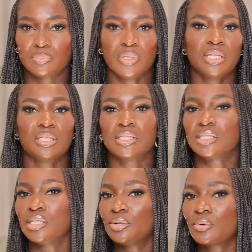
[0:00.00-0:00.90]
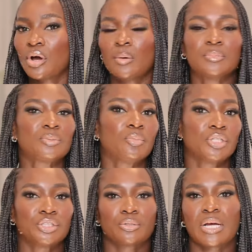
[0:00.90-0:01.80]
be it the serums,
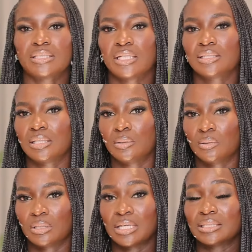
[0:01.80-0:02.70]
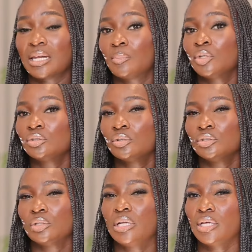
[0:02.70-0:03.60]
moisturizers and all that. And I'm also
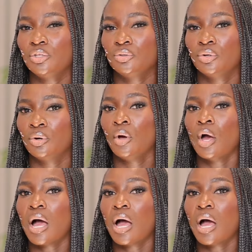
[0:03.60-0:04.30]
going to let you know